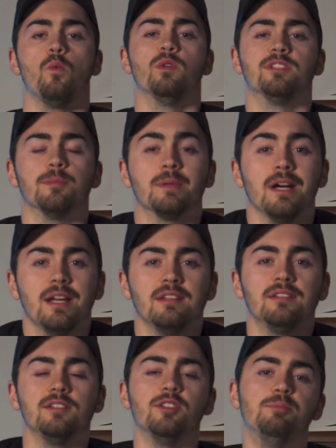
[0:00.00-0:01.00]
What's up
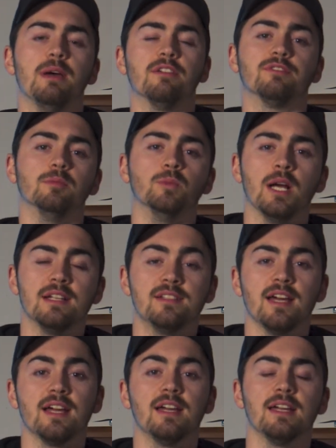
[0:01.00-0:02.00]
guys, this is Ben from
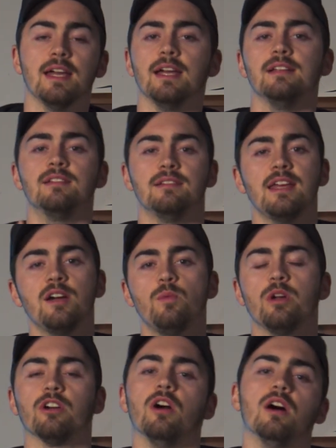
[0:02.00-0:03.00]
RadTech, and today
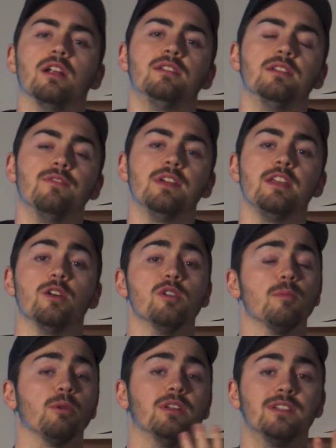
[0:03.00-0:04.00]
we are on to video
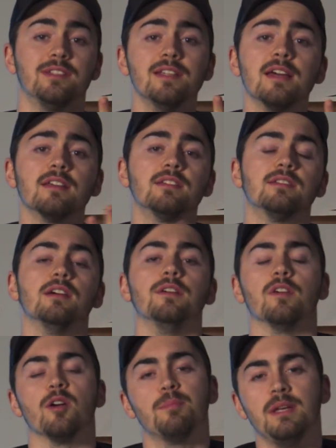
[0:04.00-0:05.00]
number 6
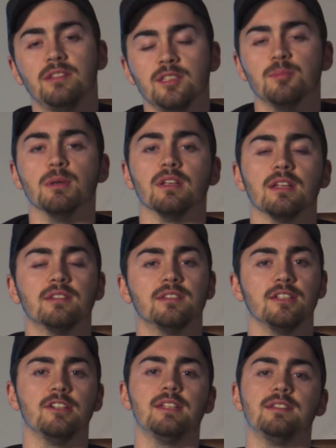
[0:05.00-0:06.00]
of our PC building
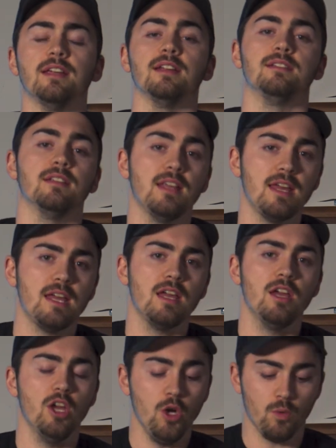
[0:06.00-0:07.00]
series, and
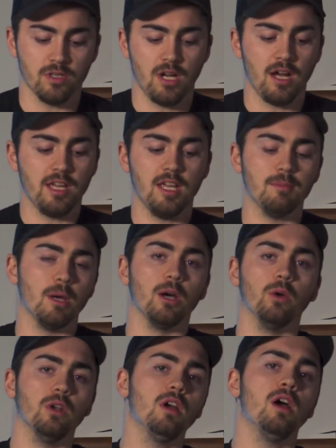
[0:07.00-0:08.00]
today we're talking
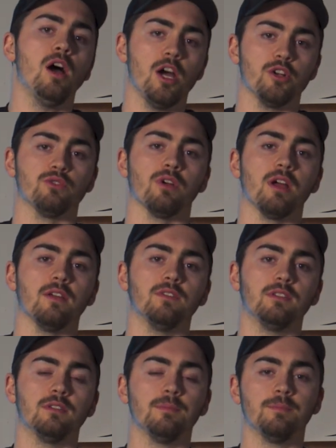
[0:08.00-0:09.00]
about hard
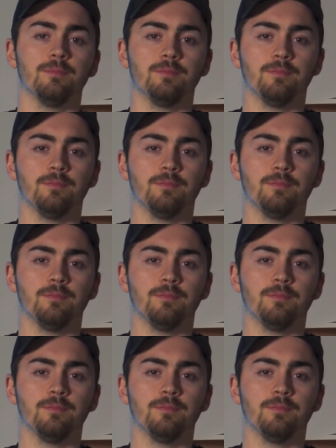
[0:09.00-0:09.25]
drives.